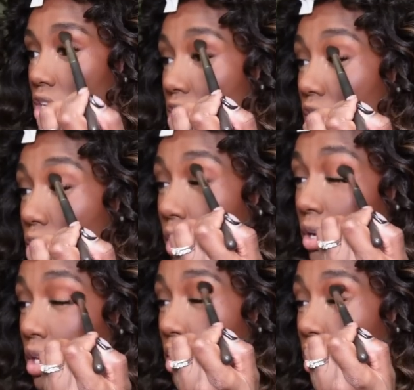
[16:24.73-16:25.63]

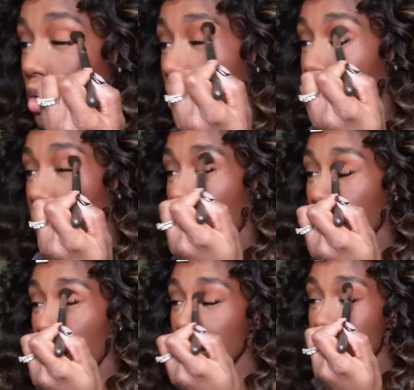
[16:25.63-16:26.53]
January, but I
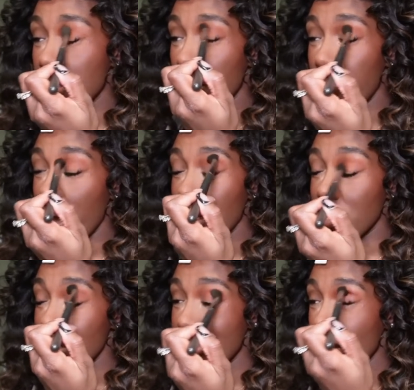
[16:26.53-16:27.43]
bought this stuff back in
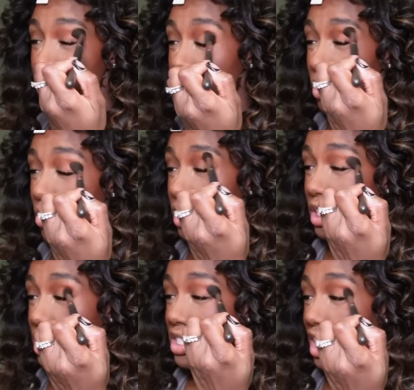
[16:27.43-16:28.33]
December or
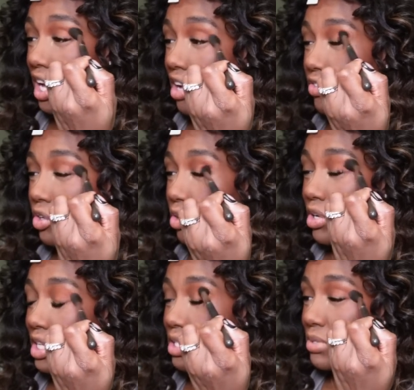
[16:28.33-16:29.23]
things that I got for
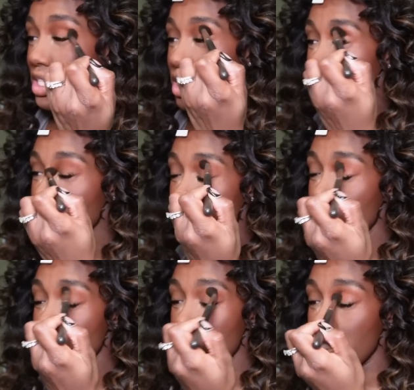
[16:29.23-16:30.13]
Christmas. I was
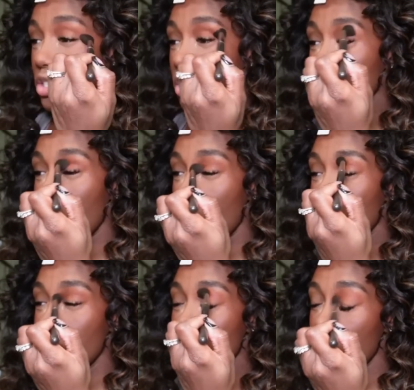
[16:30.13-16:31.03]
gonna just show
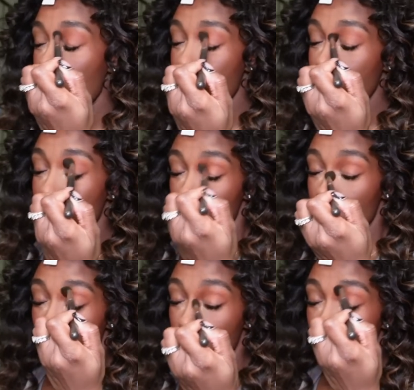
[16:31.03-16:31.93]
y'all what I've been
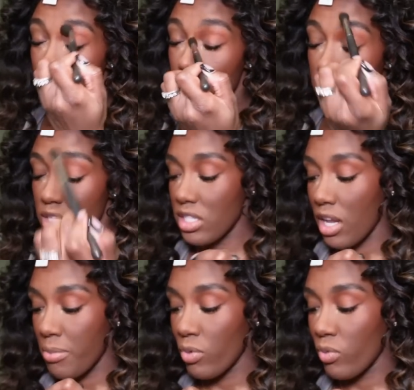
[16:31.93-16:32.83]
thinking, things
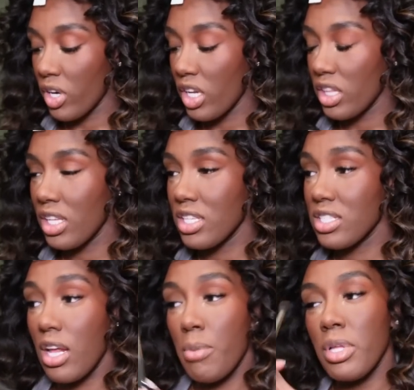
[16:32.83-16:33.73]
that I've been wearing, things
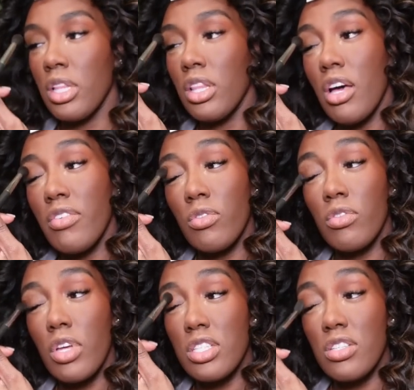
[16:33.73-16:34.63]
that I've been
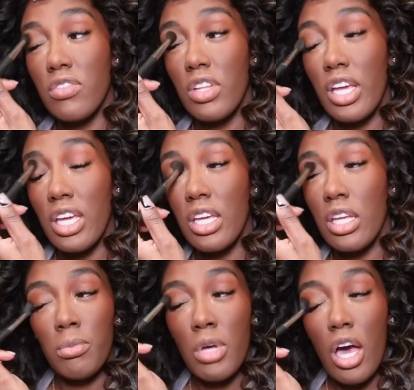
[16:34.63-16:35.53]
loving as of
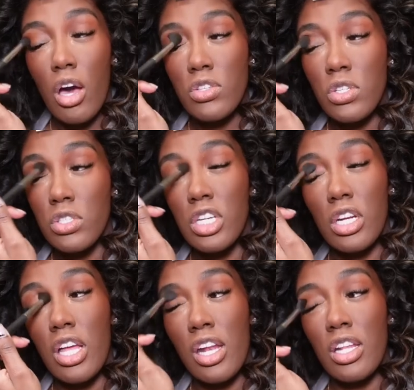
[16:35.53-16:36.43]
late. Um, I also
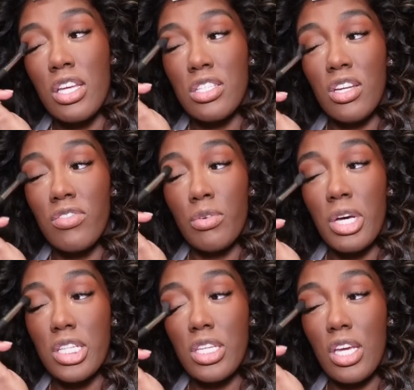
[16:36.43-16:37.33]
share a lot of that stuff on
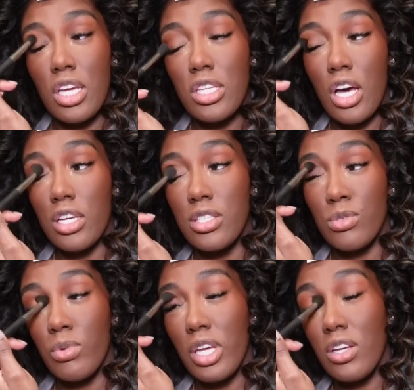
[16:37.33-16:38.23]
my TikTok as
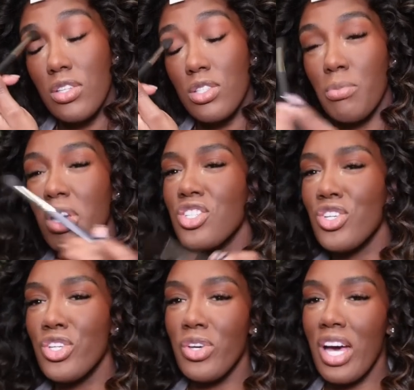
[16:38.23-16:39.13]
well. So make
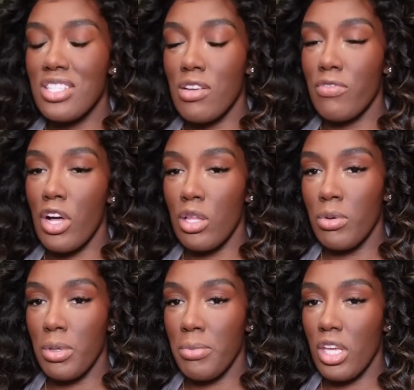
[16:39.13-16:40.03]
sure you guys are
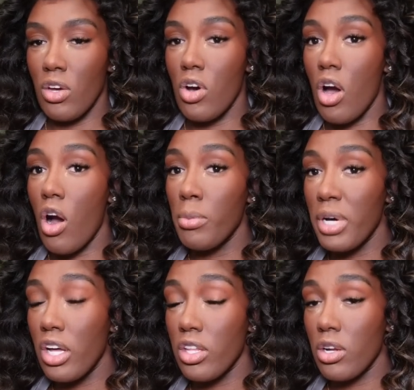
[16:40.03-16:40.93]
following me on all
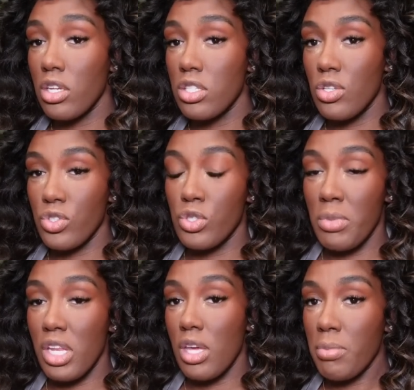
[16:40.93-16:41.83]
my other social
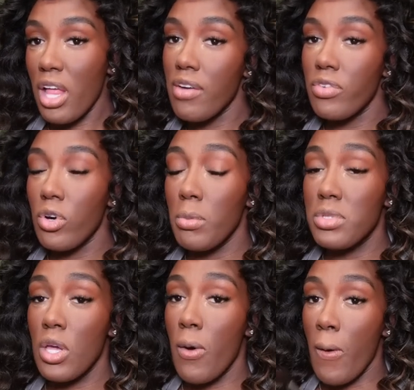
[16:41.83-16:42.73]
media
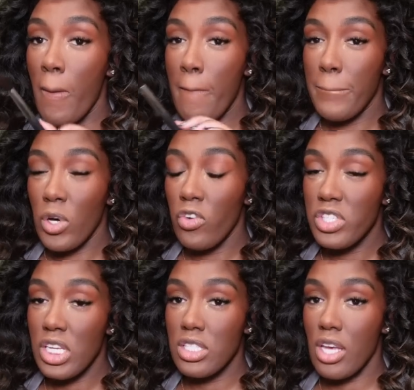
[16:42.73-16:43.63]
platforms both
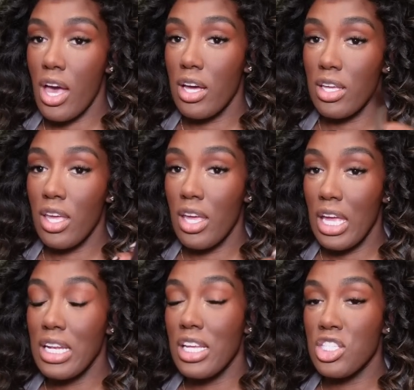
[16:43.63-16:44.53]
TikTok
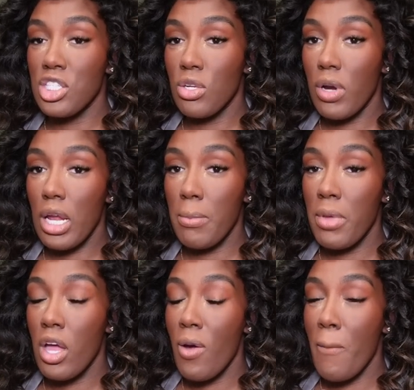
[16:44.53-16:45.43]
and
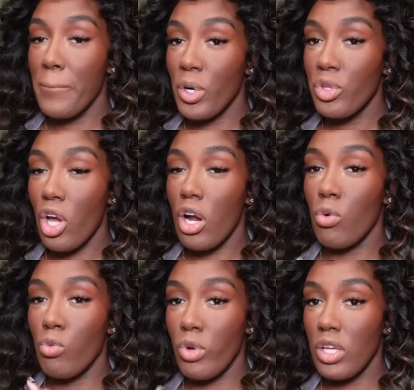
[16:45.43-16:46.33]
Instagram. Both
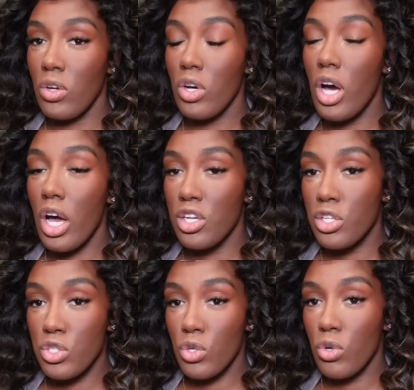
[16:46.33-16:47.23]
are real
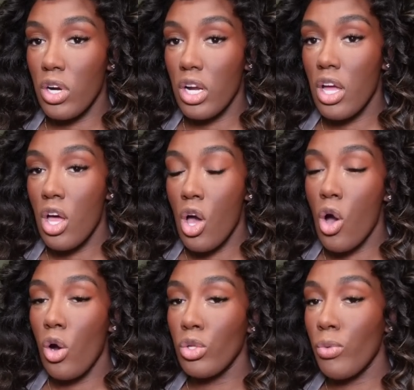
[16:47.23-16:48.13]
underscore
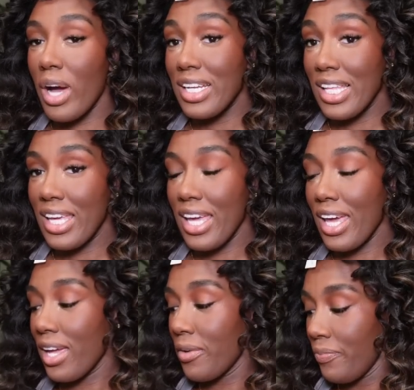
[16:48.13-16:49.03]

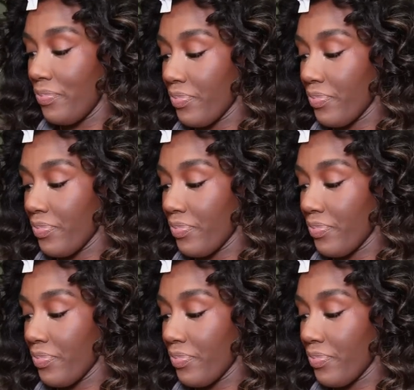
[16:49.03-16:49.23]
Oluwanike.